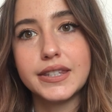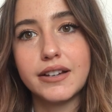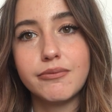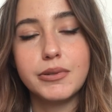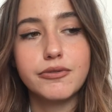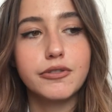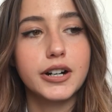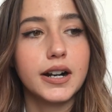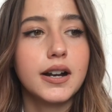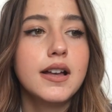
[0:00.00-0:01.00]
stuff
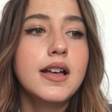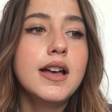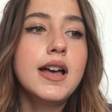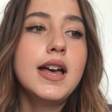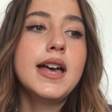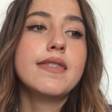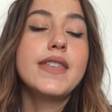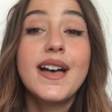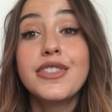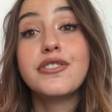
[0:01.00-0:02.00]
before.
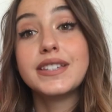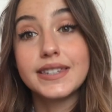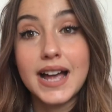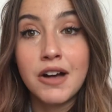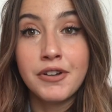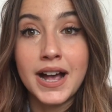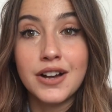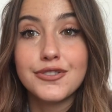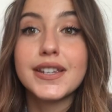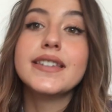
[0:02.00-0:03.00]
Then there is a townhouse.